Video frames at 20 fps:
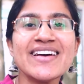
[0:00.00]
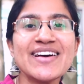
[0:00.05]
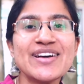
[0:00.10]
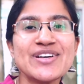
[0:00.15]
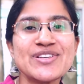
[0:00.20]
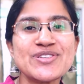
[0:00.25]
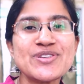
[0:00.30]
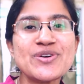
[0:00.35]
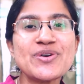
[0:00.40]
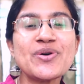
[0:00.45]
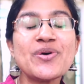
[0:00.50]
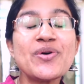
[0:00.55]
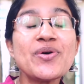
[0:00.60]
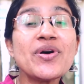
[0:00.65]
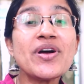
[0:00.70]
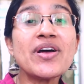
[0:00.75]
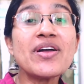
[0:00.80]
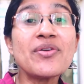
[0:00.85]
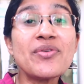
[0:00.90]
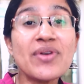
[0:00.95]
So
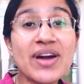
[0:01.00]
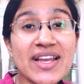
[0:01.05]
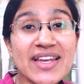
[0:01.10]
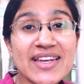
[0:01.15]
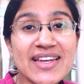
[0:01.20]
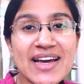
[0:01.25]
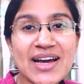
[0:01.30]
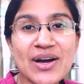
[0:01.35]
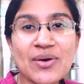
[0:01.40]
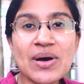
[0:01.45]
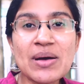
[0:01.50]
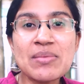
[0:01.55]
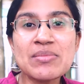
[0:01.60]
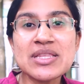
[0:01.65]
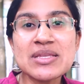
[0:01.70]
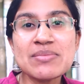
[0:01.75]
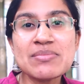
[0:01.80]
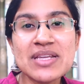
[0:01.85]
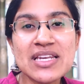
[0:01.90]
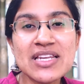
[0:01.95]
right now I'm
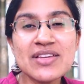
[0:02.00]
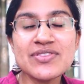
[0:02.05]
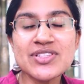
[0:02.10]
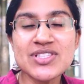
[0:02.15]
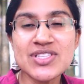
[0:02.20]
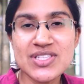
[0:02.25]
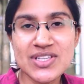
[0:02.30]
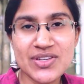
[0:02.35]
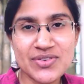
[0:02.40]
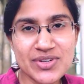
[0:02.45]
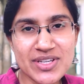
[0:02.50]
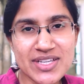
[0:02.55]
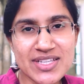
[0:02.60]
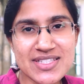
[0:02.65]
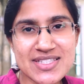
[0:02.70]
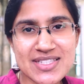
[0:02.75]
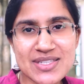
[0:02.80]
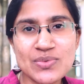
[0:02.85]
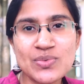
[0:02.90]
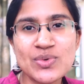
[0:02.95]
in the middle of a
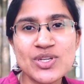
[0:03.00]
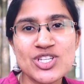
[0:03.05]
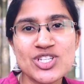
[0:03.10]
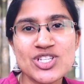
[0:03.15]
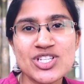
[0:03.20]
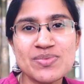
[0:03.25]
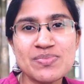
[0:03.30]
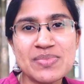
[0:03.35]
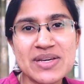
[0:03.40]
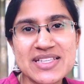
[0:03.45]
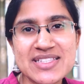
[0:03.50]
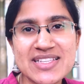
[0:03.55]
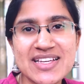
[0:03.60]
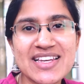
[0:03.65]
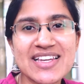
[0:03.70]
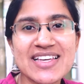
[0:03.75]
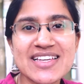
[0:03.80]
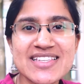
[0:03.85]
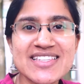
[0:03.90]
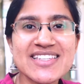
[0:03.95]
series which
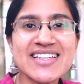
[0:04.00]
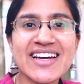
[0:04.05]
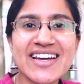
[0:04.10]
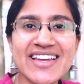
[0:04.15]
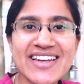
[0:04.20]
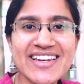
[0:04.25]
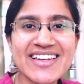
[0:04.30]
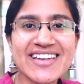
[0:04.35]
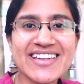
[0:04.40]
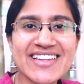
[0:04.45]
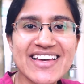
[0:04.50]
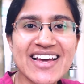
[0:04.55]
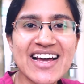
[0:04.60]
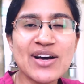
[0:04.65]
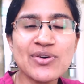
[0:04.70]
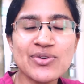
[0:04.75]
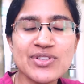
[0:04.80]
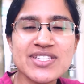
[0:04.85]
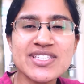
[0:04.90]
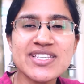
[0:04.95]
basically is titled
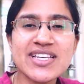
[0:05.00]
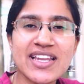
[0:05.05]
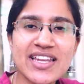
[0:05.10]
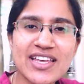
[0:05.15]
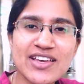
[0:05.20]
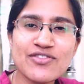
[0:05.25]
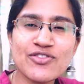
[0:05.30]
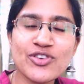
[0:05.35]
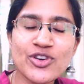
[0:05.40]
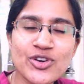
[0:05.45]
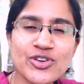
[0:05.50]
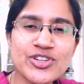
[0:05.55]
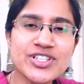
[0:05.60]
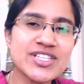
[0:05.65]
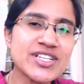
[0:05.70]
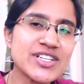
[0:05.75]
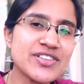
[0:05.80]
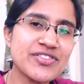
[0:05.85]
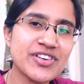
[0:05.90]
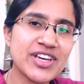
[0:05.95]
How to Study for Your
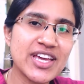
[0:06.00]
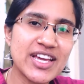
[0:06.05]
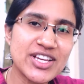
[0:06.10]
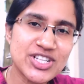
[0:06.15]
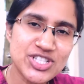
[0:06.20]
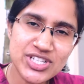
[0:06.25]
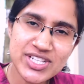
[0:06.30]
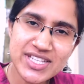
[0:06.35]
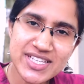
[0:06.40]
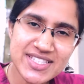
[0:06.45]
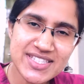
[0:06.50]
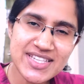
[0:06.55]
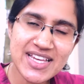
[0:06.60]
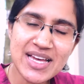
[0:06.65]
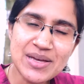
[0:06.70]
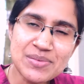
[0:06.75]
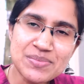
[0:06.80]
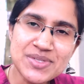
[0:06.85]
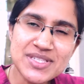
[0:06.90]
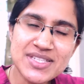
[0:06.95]
Certification
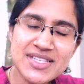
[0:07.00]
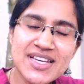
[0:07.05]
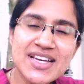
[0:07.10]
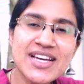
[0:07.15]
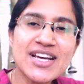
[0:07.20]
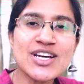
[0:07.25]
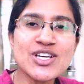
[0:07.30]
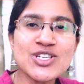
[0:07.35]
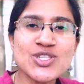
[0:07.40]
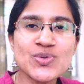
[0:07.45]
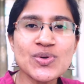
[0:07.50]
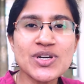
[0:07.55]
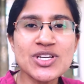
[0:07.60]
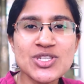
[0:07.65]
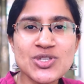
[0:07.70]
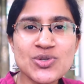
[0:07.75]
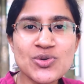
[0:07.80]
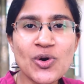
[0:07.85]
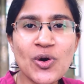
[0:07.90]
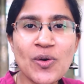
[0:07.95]
Exams. So I
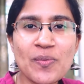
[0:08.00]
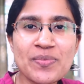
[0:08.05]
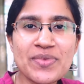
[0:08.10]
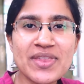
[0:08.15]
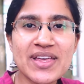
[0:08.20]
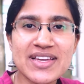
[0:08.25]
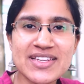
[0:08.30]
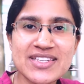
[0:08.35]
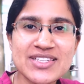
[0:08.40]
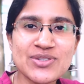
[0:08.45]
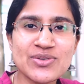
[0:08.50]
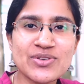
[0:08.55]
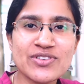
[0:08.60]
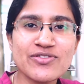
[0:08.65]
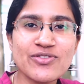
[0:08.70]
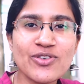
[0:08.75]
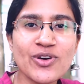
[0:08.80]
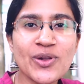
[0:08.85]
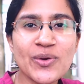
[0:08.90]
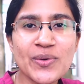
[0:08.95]
do hope that you're
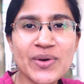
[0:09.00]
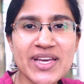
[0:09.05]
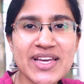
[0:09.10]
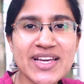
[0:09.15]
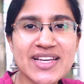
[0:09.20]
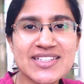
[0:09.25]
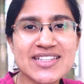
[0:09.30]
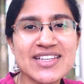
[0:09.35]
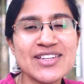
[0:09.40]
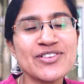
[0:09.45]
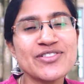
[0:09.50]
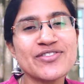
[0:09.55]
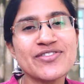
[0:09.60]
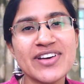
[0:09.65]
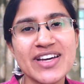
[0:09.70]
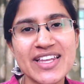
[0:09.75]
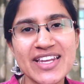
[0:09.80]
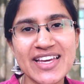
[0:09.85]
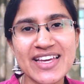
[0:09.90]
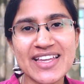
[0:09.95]
following it and you're
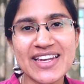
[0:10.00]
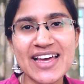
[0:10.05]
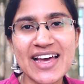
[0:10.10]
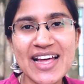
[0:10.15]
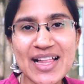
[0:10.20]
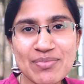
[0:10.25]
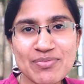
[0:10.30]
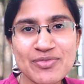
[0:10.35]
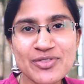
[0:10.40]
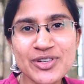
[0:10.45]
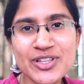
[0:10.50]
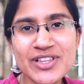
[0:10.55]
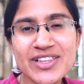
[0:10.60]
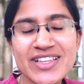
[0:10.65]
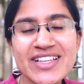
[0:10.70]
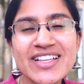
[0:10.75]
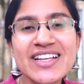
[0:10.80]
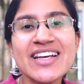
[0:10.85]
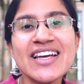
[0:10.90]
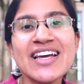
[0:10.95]
finding it
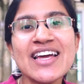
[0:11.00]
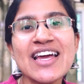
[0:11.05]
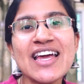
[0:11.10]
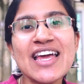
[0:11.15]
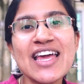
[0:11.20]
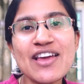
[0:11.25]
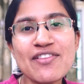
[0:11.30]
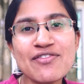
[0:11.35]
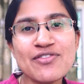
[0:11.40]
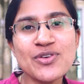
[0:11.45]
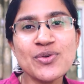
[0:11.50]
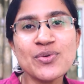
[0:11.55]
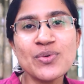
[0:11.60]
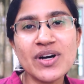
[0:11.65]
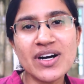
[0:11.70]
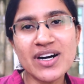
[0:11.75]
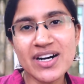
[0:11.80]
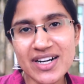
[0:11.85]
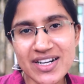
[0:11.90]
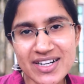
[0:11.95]
helpful. If you
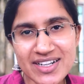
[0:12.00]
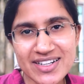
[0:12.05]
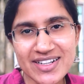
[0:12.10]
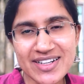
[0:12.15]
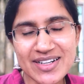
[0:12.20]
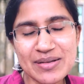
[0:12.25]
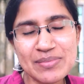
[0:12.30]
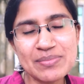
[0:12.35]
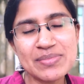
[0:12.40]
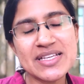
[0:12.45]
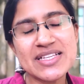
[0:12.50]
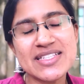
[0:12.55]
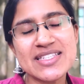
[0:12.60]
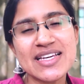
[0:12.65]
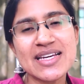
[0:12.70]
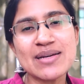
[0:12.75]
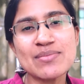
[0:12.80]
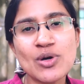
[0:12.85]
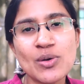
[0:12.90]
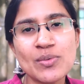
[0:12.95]
are, please
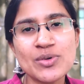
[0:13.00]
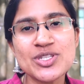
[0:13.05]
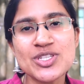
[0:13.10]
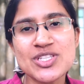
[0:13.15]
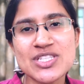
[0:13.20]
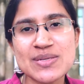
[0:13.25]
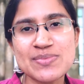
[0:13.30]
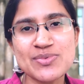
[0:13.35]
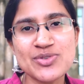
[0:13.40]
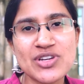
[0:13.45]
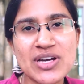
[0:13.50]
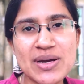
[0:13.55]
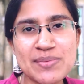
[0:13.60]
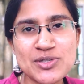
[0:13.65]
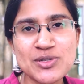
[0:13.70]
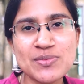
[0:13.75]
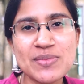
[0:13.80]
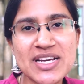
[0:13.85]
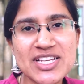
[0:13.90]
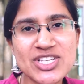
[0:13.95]
take a moment to subscribe
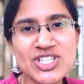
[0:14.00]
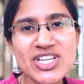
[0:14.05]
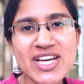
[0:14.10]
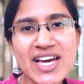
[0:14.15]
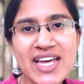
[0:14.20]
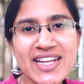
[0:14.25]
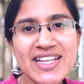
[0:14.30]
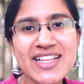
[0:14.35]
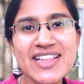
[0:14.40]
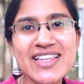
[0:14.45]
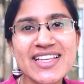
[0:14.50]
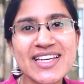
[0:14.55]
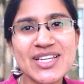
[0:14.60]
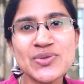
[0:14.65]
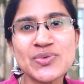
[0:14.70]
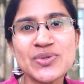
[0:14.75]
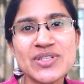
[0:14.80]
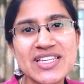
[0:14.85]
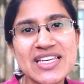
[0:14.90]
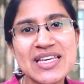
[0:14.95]
to my channel.
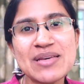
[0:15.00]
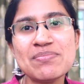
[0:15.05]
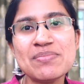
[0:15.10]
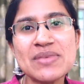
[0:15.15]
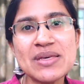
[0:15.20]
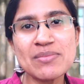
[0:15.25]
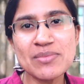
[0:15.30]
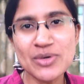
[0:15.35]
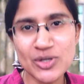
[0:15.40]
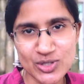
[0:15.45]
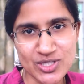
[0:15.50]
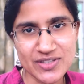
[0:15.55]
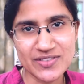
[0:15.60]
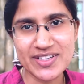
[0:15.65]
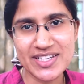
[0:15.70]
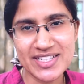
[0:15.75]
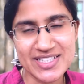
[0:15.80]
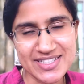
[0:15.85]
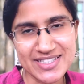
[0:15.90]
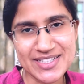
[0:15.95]
It would keep me
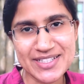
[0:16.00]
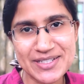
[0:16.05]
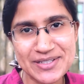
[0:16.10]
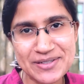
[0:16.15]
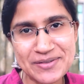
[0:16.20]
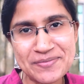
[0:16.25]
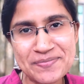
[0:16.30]
motivated.